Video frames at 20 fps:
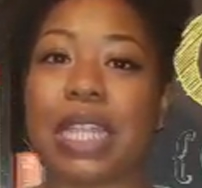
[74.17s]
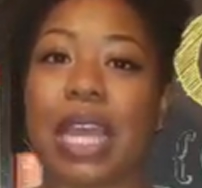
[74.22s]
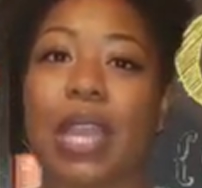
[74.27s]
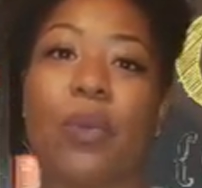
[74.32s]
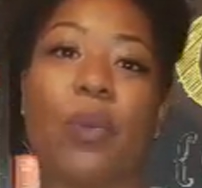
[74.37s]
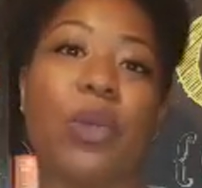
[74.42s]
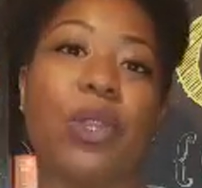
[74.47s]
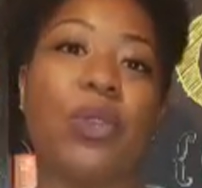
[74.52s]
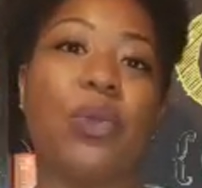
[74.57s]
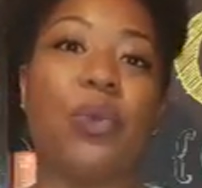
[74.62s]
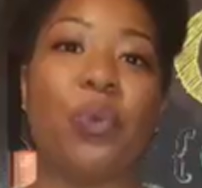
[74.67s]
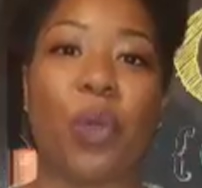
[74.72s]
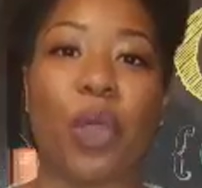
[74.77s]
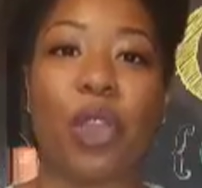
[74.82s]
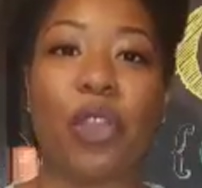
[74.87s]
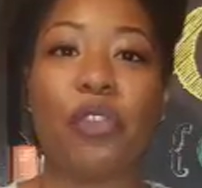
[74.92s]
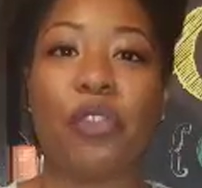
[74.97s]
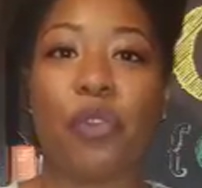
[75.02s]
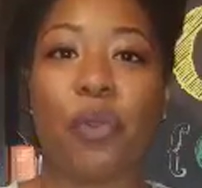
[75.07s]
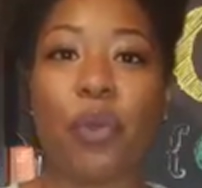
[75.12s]
Like when you
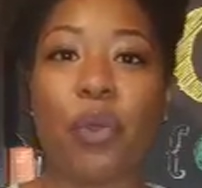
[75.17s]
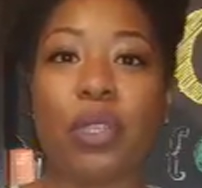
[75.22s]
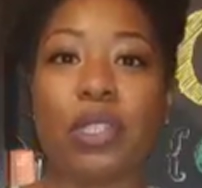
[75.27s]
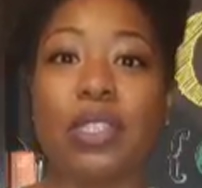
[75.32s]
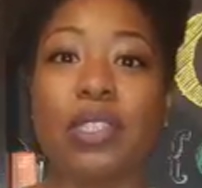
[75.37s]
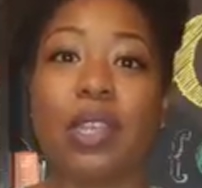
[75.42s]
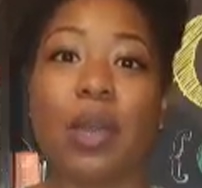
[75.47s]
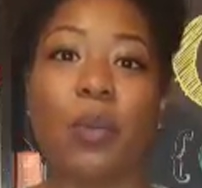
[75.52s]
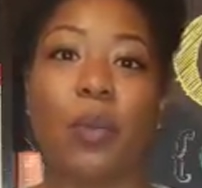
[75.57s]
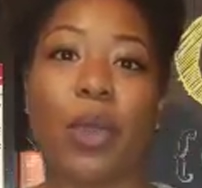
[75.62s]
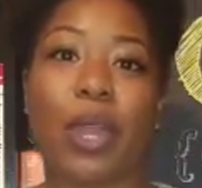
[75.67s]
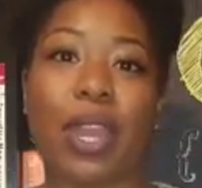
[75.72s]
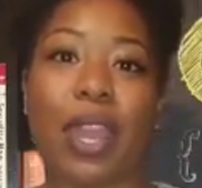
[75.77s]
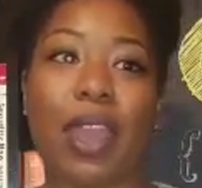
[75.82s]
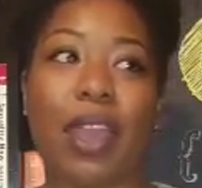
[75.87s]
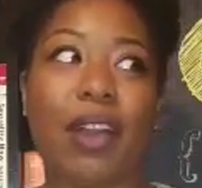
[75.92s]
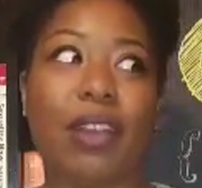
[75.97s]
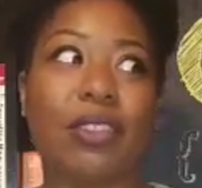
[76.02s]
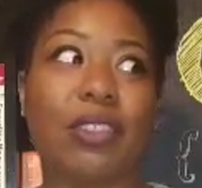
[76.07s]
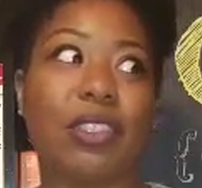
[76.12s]
work for someone
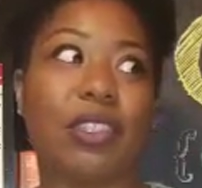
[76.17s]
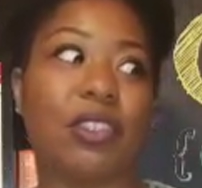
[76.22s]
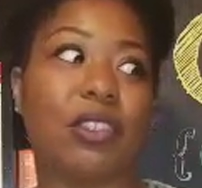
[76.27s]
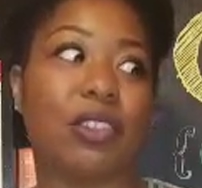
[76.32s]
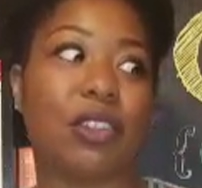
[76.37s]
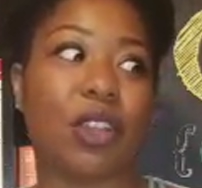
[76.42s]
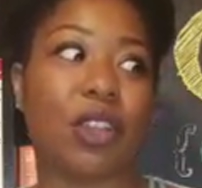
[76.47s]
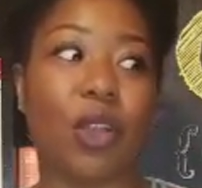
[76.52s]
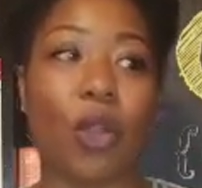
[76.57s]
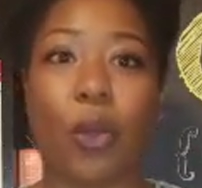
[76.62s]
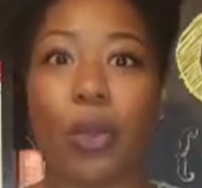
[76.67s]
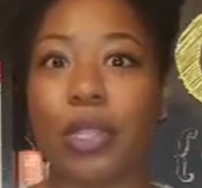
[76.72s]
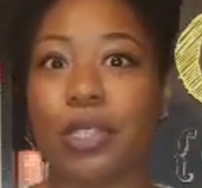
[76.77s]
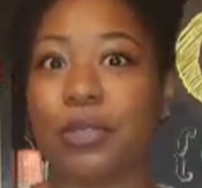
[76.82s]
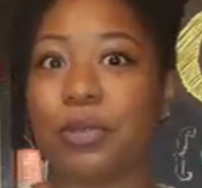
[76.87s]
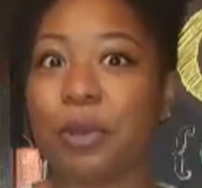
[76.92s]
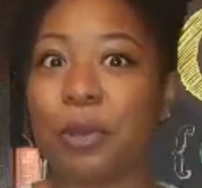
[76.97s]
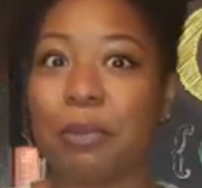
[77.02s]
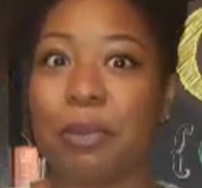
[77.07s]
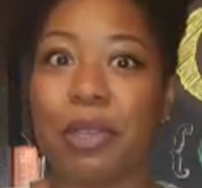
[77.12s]
else, you're going
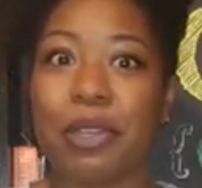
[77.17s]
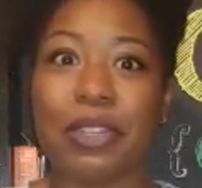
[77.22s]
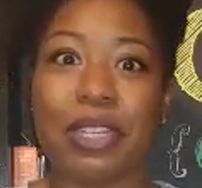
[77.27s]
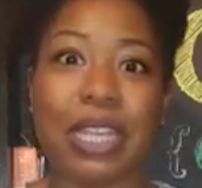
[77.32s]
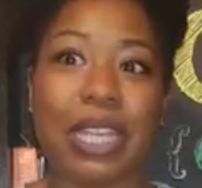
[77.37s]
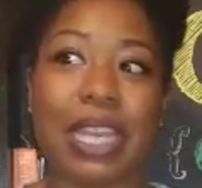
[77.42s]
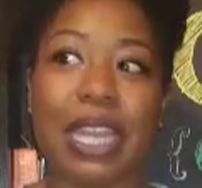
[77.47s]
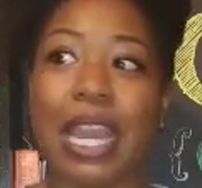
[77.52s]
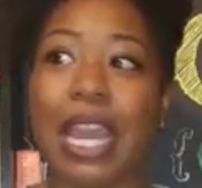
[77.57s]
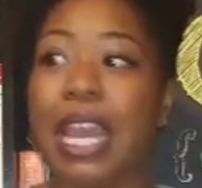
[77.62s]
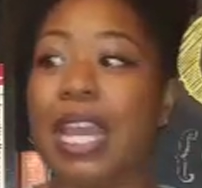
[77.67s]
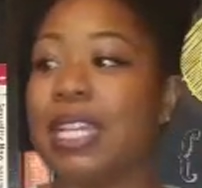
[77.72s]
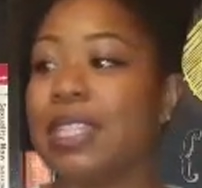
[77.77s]
to a building